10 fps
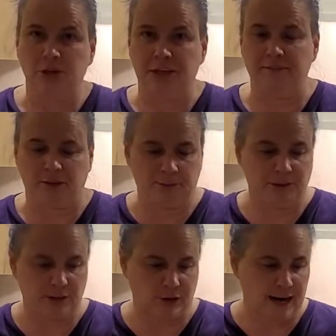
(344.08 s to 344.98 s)
pudding from
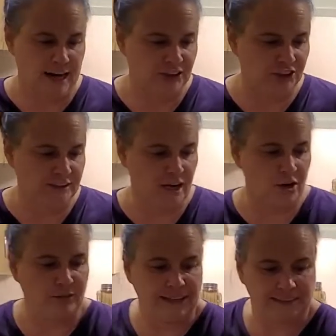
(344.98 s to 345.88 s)
scratch.
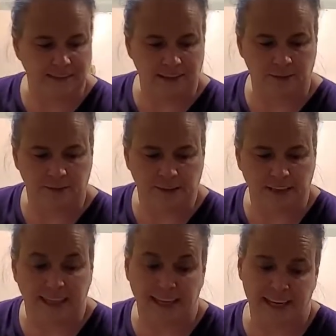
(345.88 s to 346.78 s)
So that's going to be,
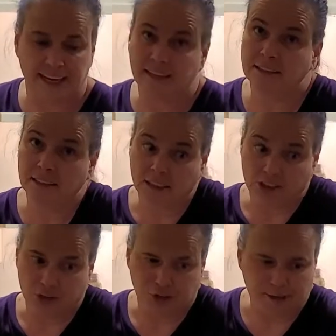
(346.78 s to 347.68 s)
again,
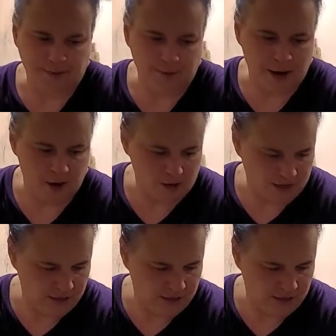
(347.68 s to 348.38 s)
2 cups of milk,